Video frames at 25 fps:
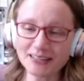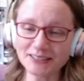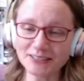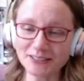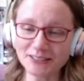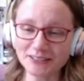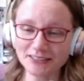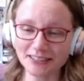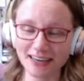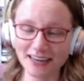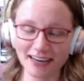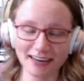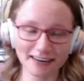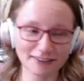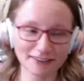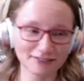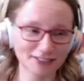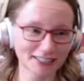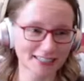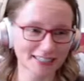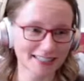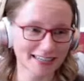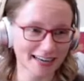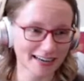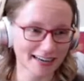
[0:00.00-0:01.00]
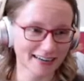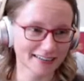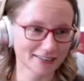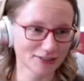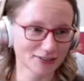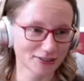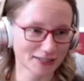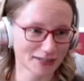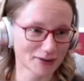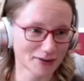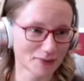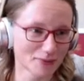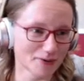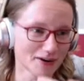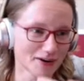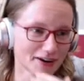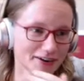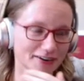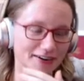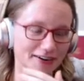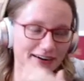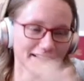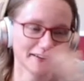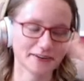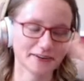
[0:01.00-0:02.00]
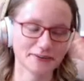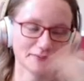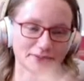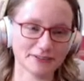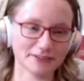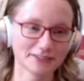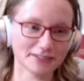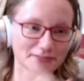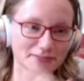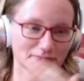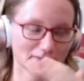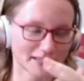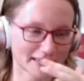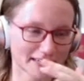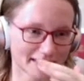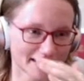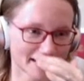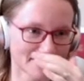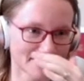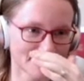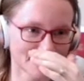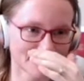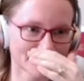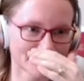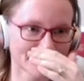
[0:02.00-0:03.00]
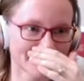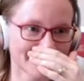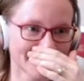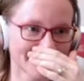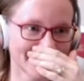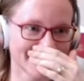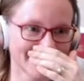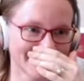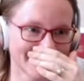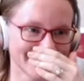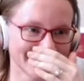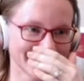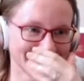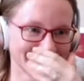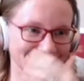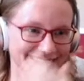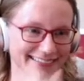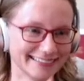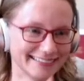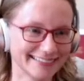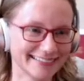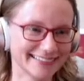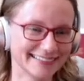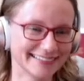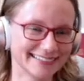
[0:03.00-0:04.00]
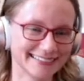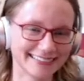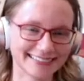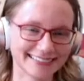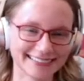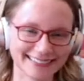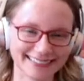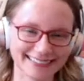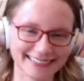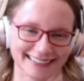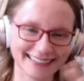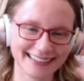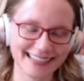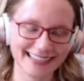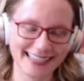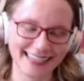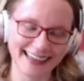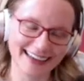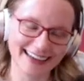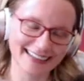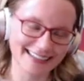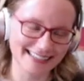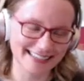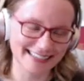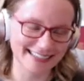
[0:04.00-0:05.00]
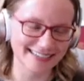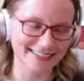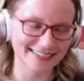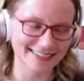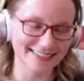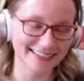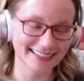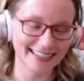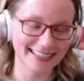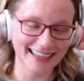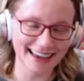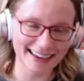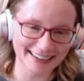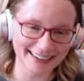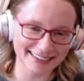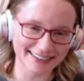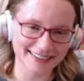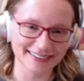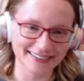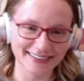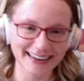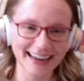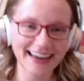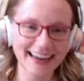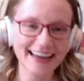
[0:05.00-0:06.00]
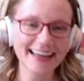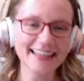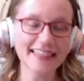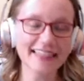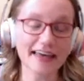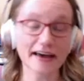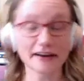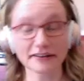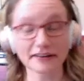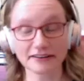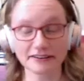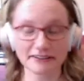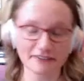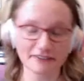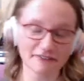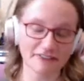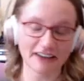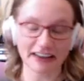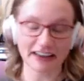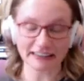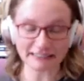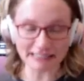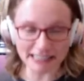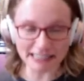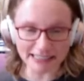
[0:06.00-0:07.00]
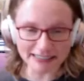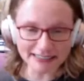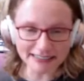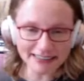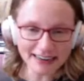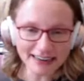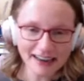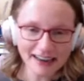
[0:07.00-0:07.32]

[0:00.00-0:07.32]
I should not have just had a drink of water. I almost spit it everywhere. That too. That could affect it.